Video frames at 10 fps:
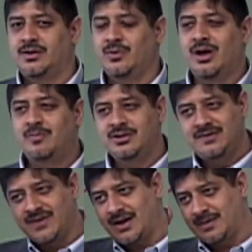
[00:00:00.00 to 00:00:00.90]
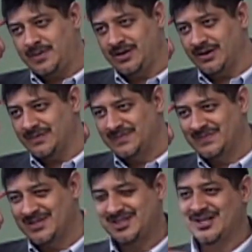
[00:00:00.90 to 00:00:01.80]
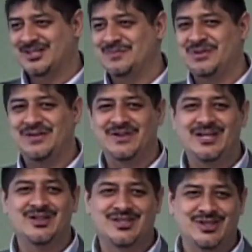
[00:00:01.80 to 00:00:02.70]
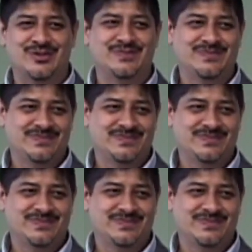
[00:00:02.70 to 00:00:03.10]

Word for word: We all believe that up here. Let's start to believe it here too.